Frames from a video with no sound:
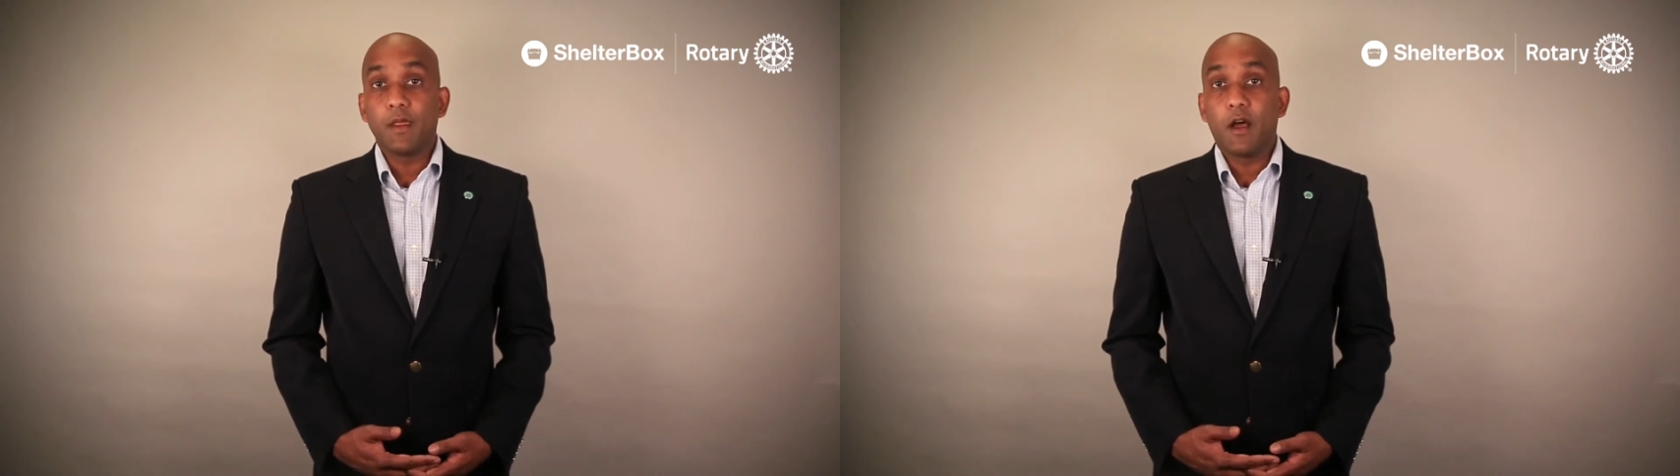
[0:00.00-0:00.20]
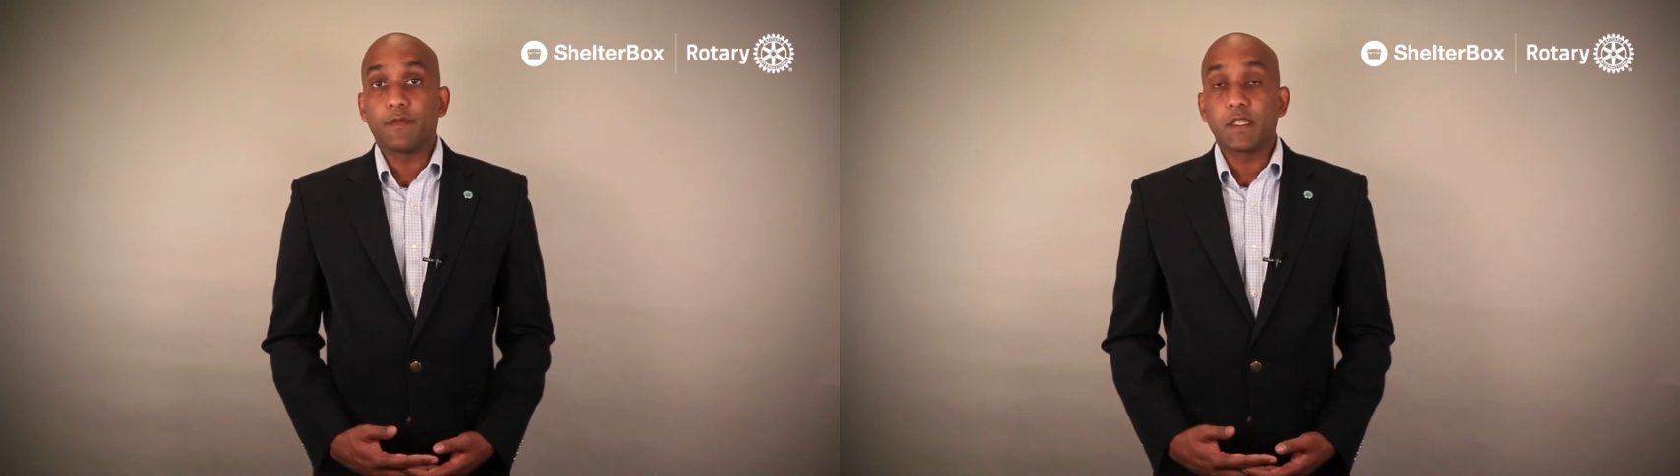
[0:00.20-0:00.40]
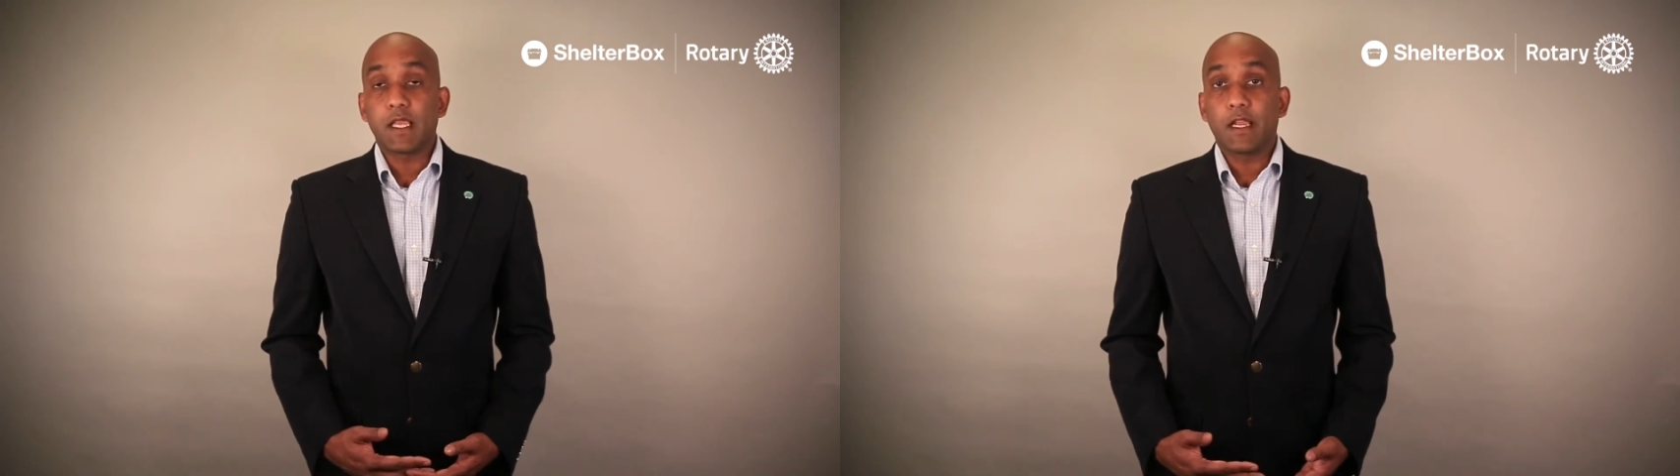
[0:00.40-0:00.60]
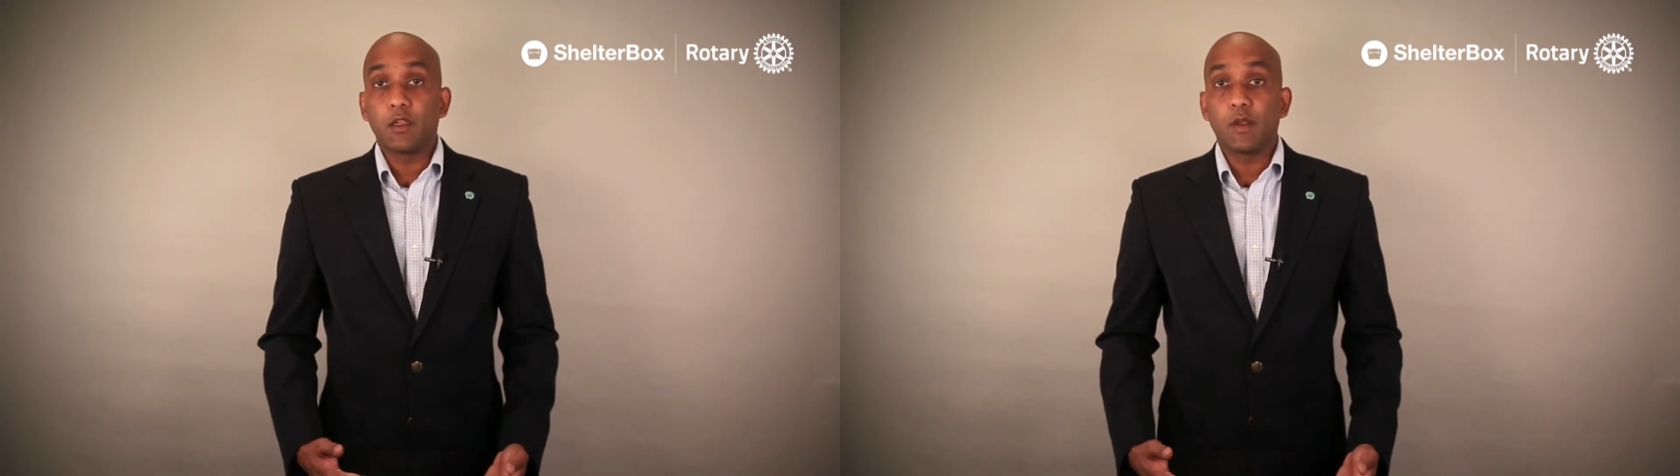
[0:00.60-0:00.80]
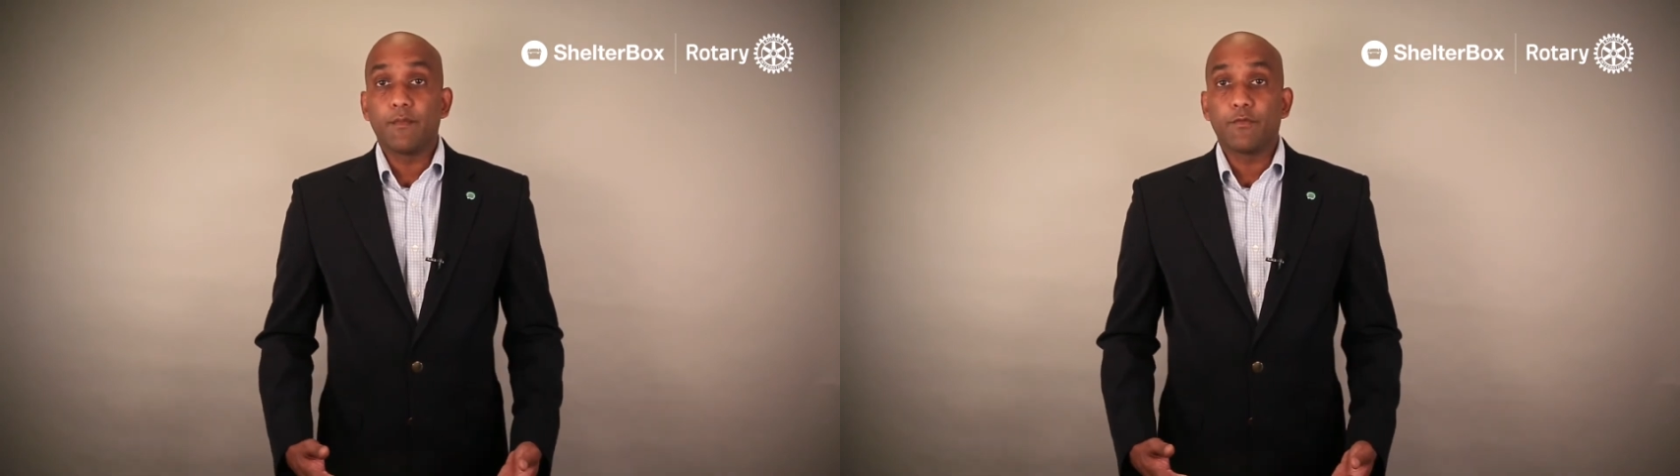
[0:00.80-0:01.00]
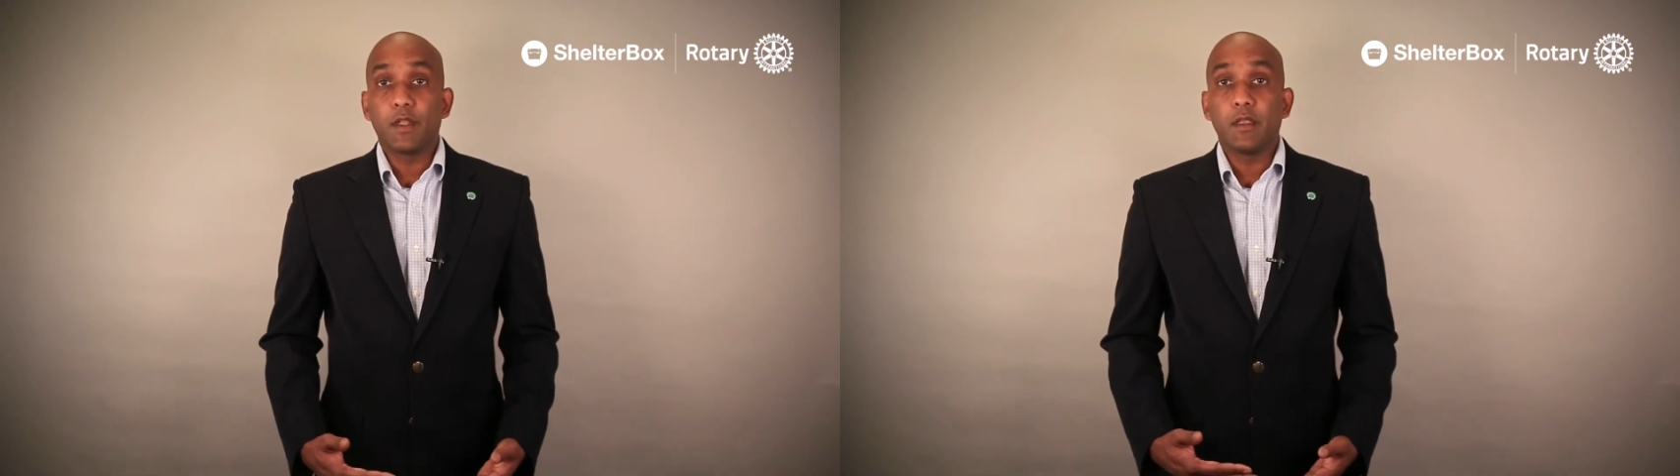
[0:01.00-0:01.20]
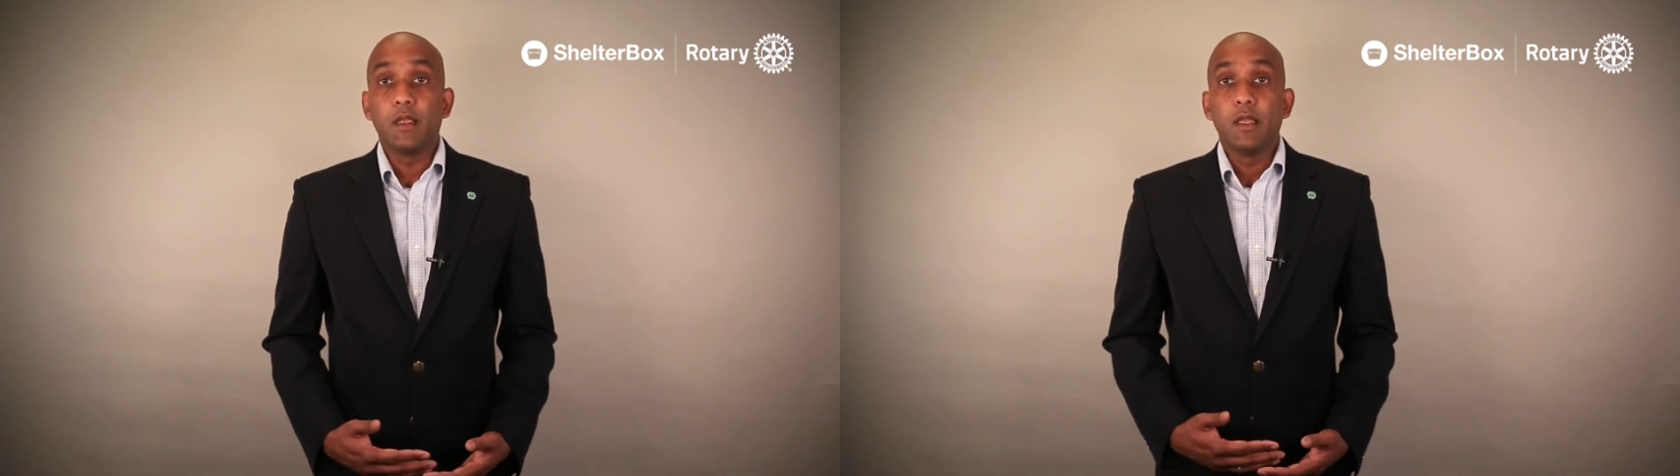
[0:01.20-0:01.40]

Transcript: after Cyclone Amphan